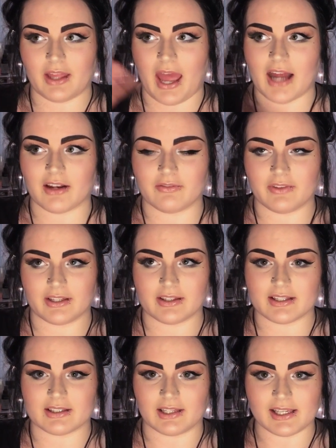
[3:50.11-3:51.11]
out of like
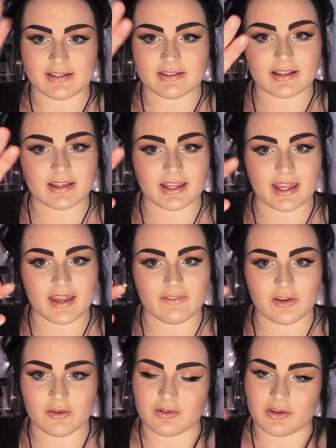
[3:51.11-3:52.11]
this list that they
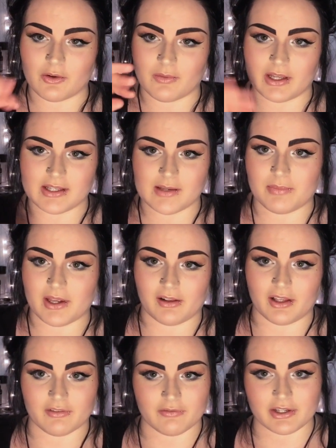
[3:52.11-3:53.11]
gave you and you would get to pick
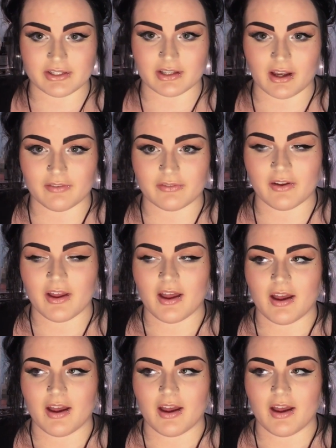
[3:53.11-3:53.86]
like free stuff